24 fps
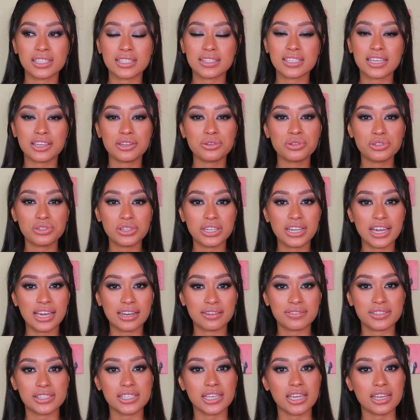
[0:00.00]
Since I usually kind
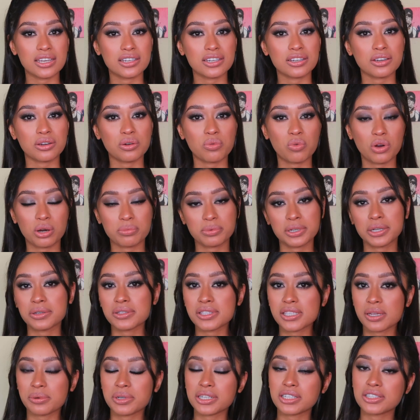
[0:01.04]
of stick to warm
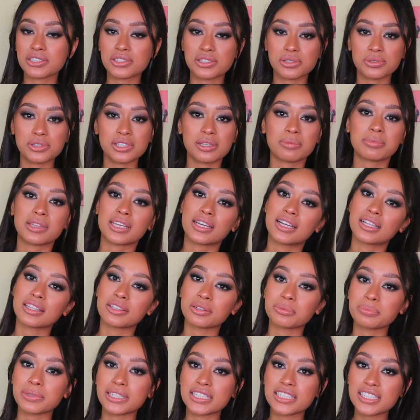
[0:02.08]
tones, I wanted to do something a
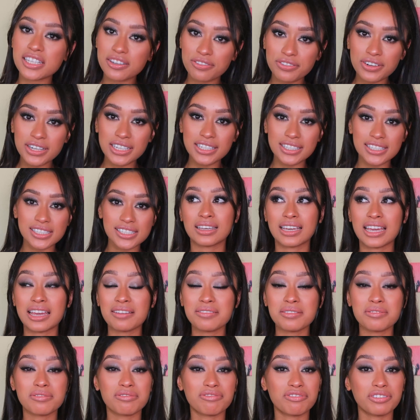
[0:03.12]
little bit different. I
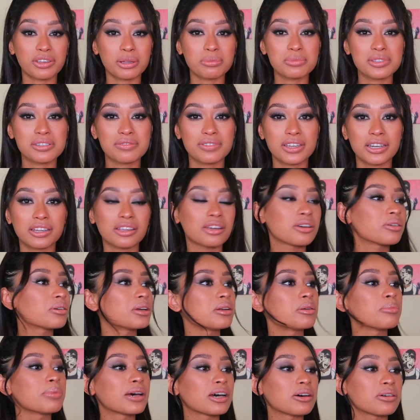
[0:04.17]
haven't filmed a video
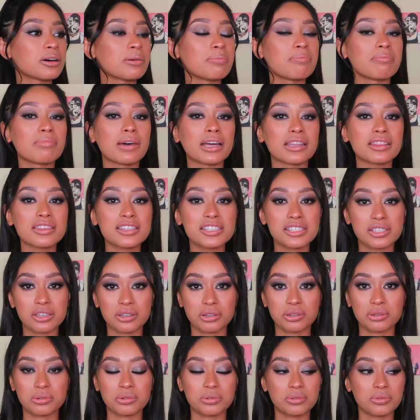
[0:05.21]
in about a month,
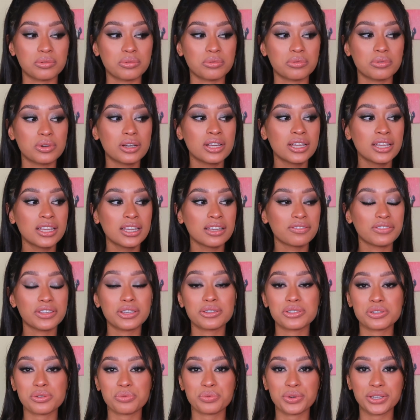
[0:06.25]
so it
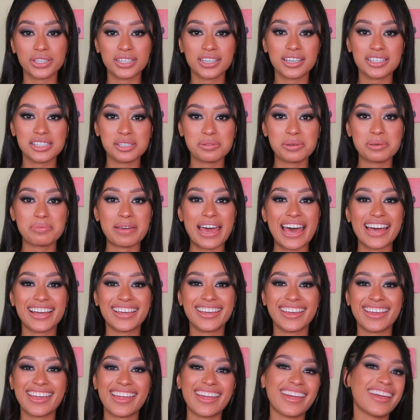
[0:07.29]
feels really good to be
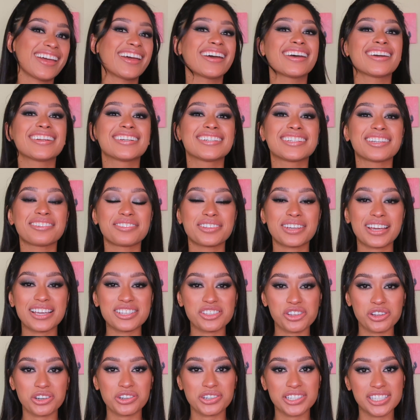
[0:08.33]
back. And if you
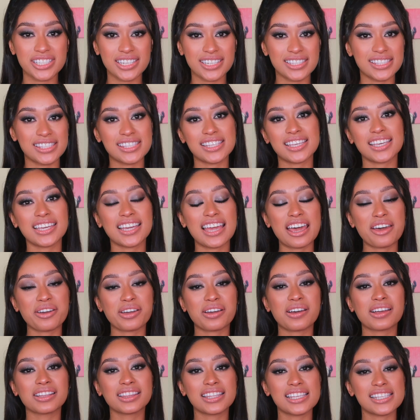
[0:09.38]
guys are interested in seeing how I
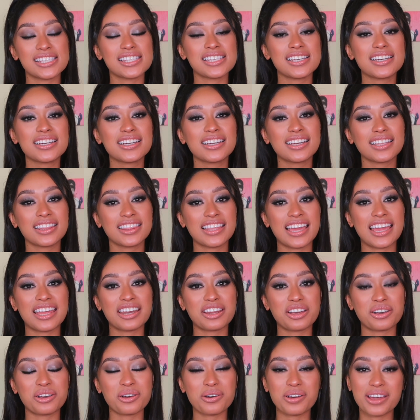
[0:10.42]
got this look,
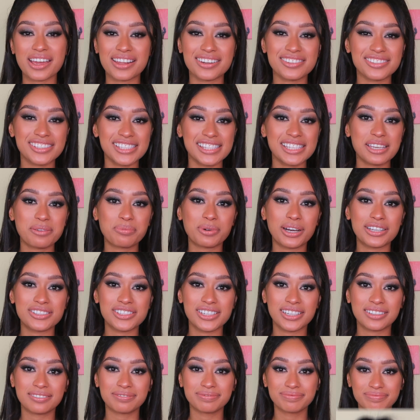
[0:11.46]
then go ahead and just keep
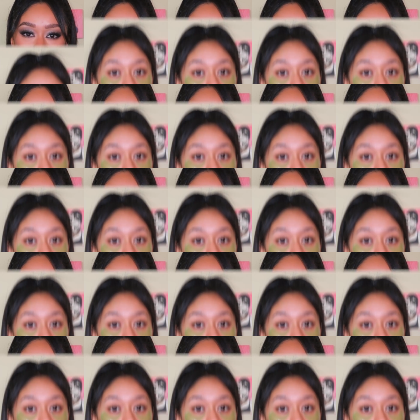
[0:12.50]
watching.